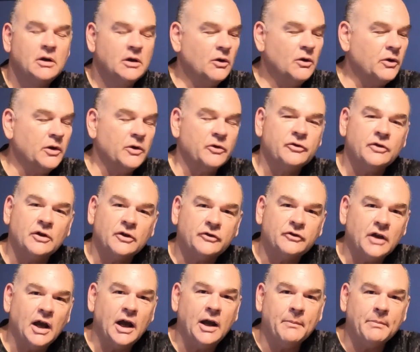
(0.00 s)
Go your 6
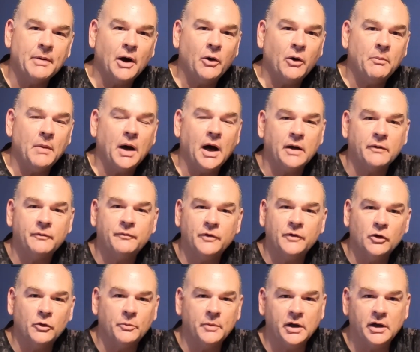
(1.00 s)
to 8 pound
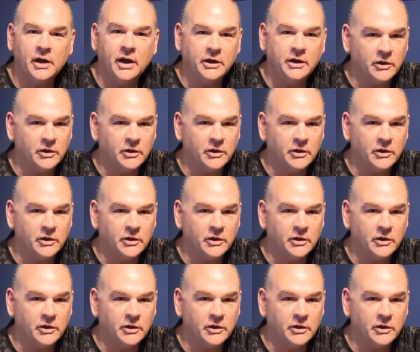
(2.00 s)
monofilament,